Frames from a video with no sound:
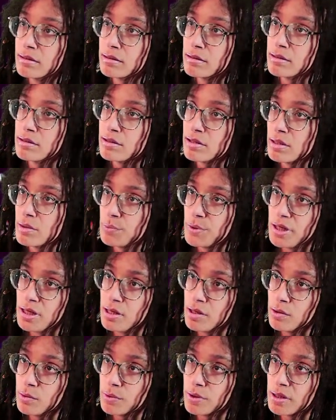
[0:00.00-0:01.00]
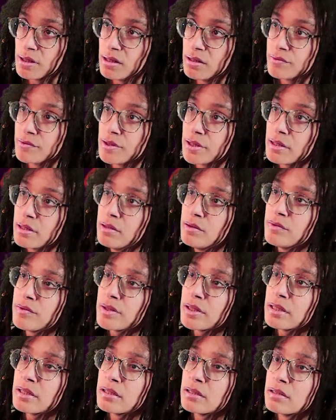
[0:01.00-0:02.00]
So then we know we're hovering over
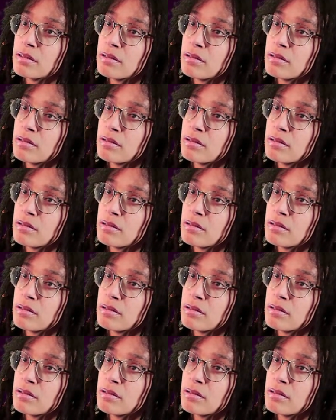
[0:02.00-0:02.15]
it.